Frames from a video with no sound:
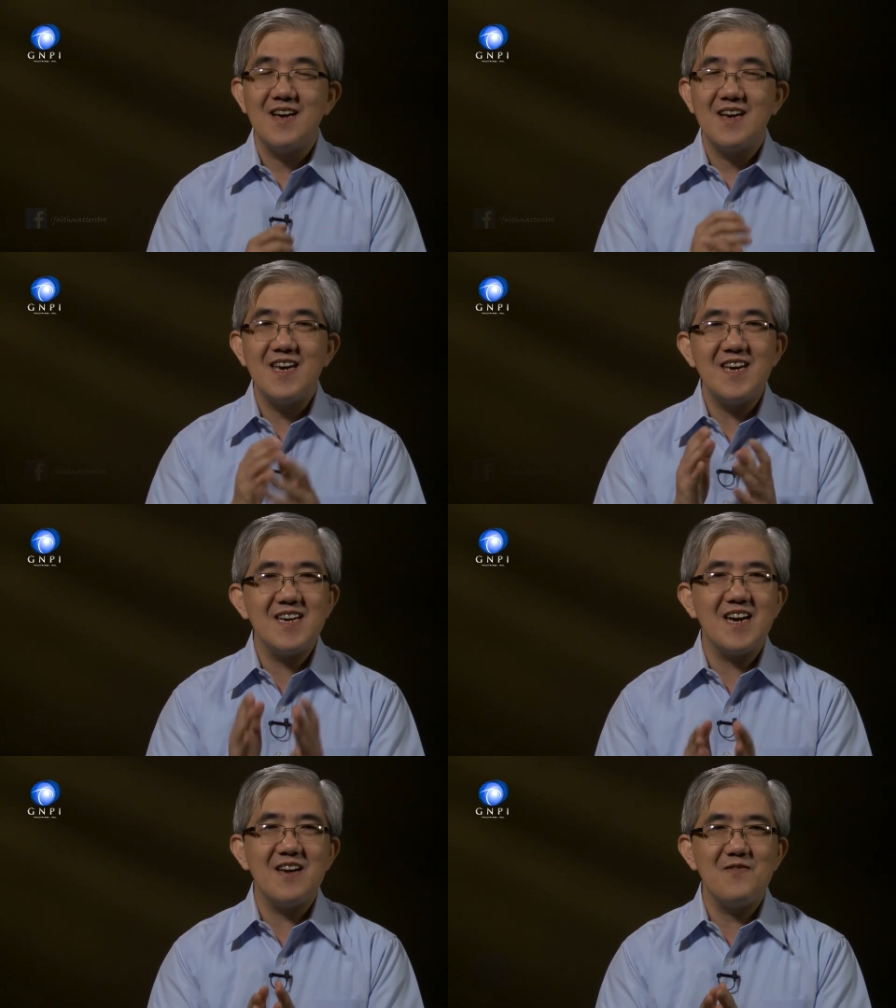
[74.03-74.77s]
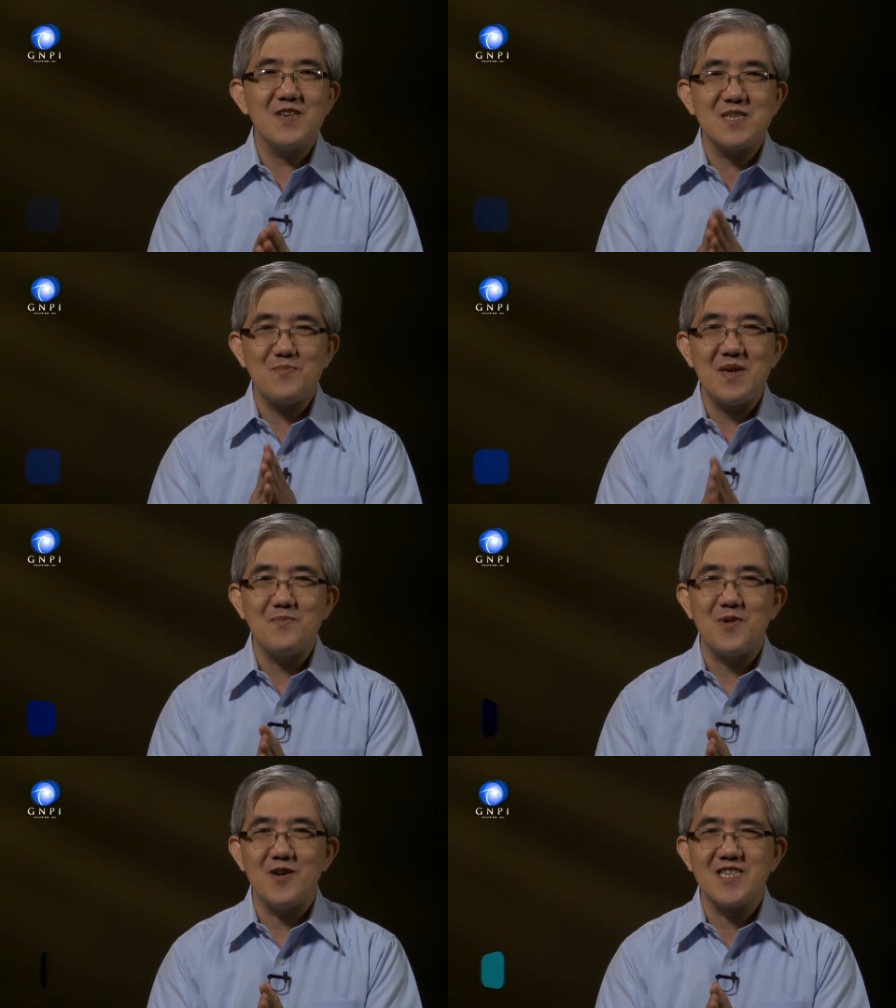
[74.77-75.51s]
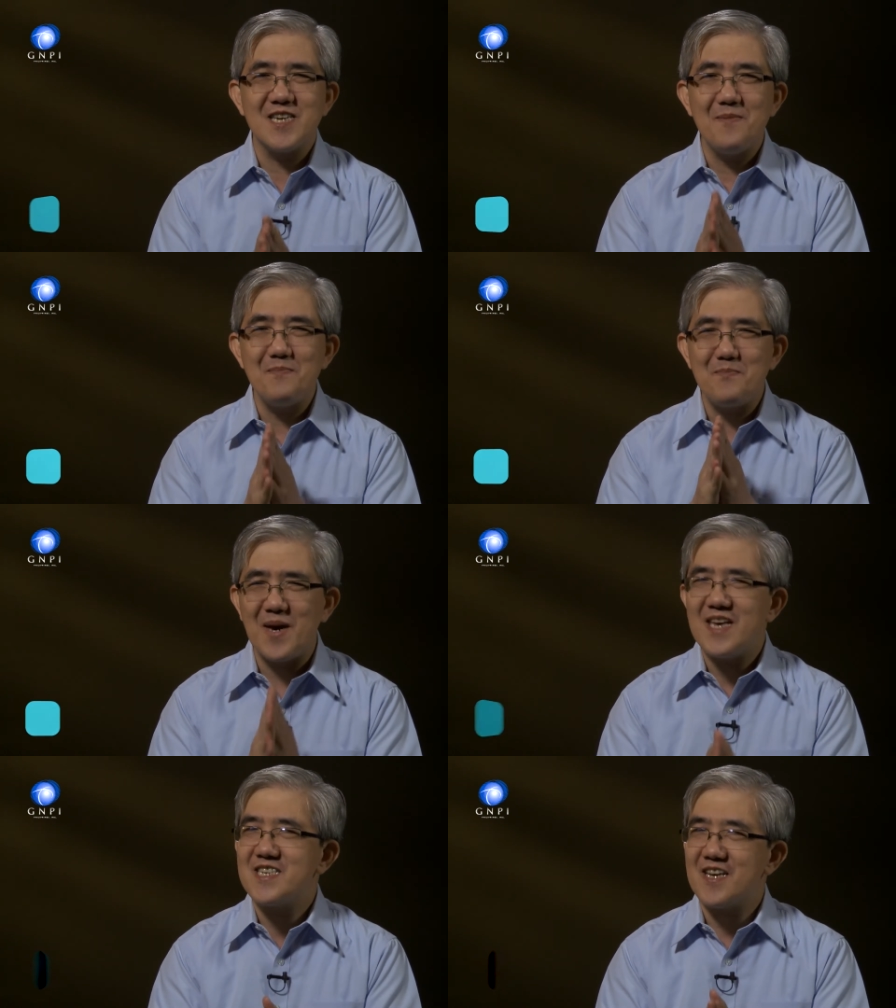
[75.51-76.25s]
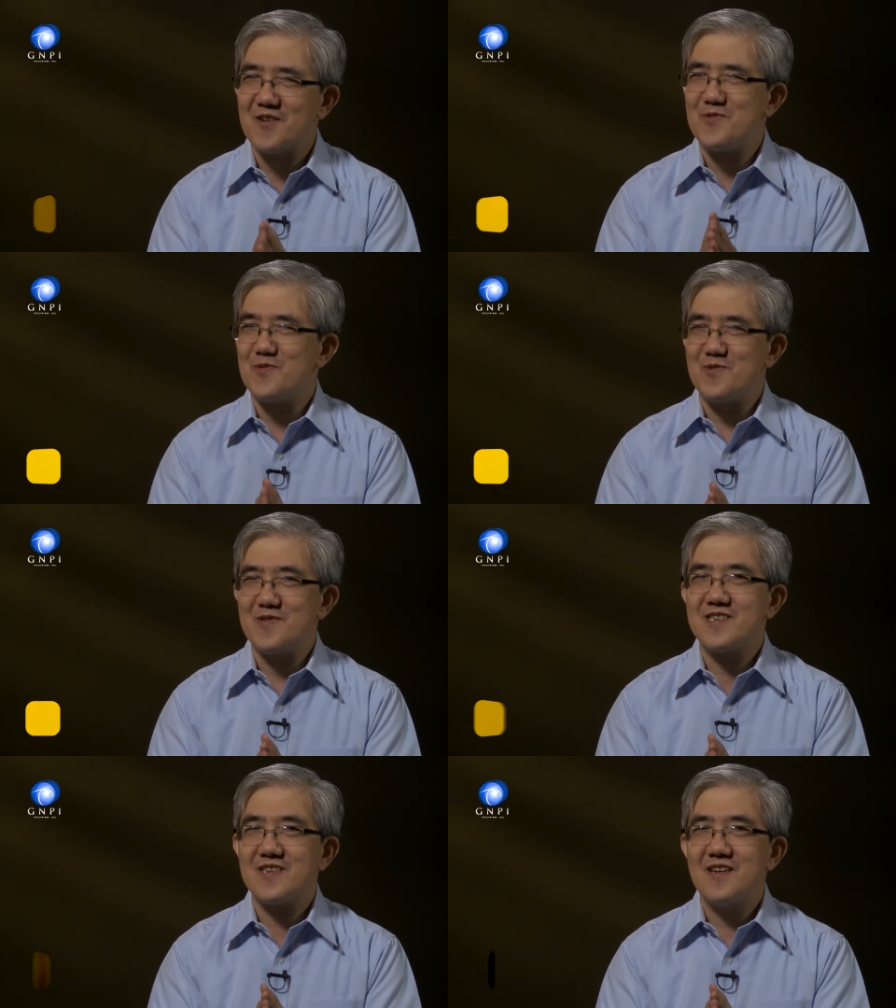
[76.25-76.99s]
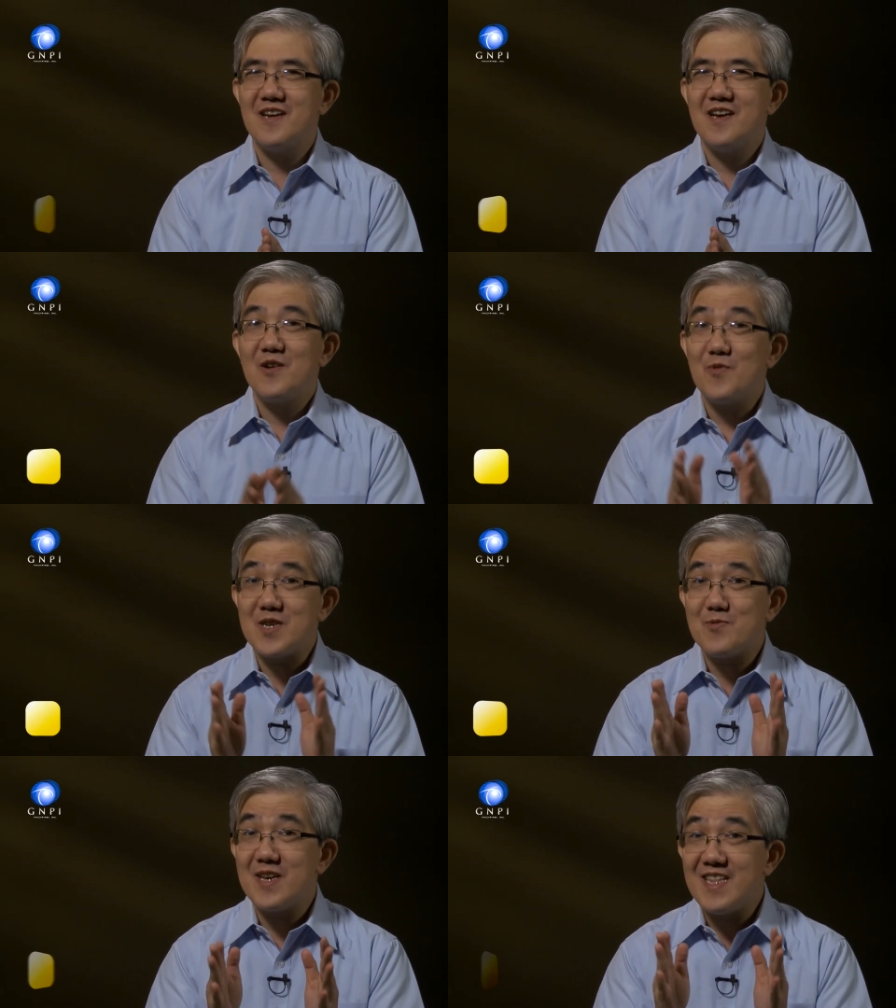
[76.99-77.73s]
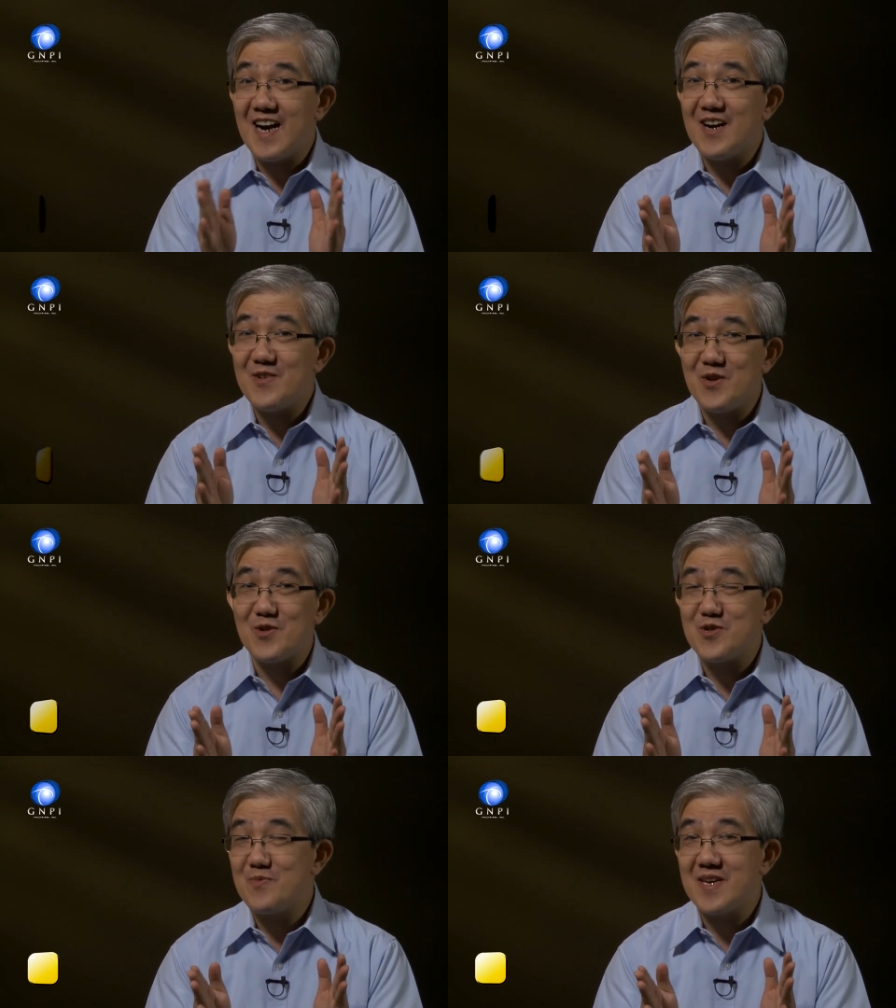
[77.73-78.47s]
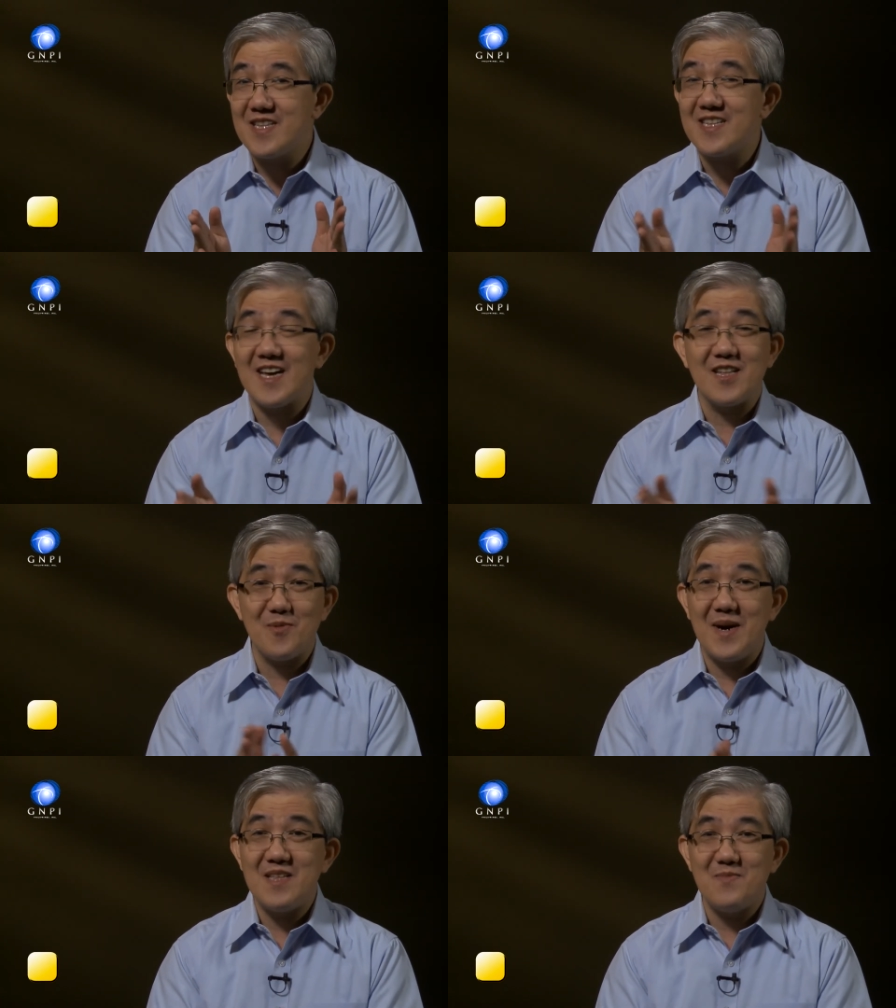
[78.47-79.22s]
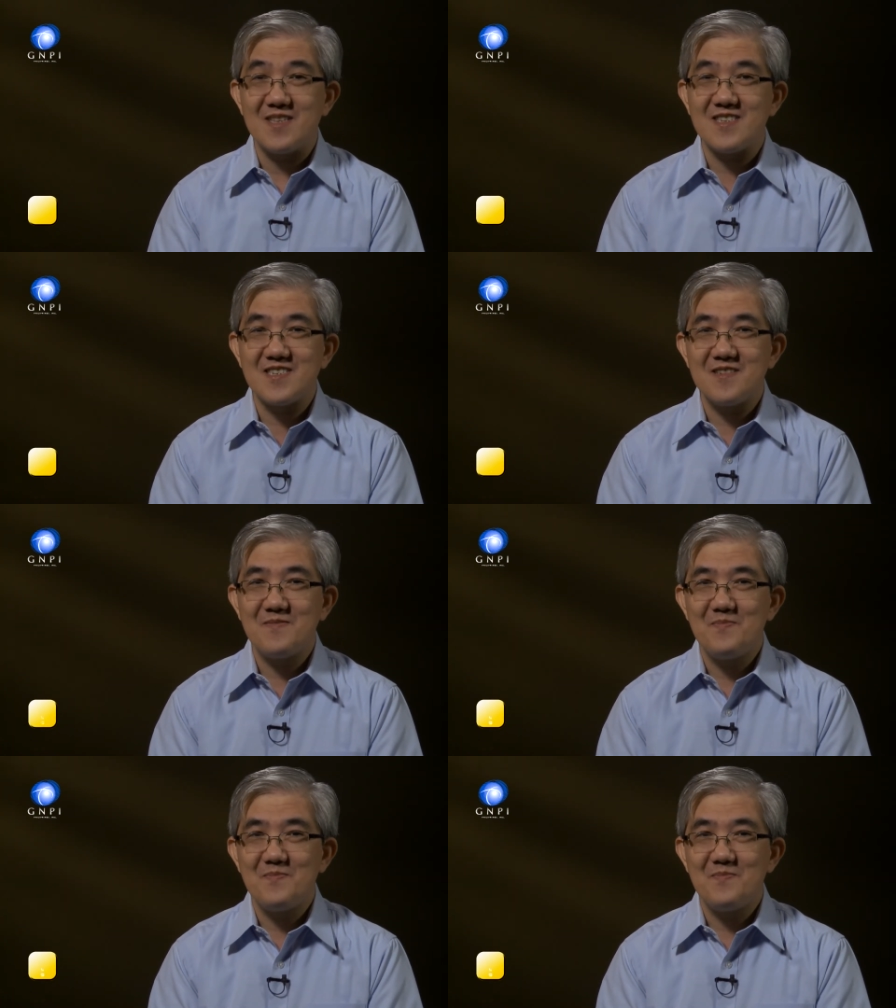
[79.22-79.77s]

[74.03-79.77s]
he gave his people some basic rules, which we now know to be the Ten Commandments.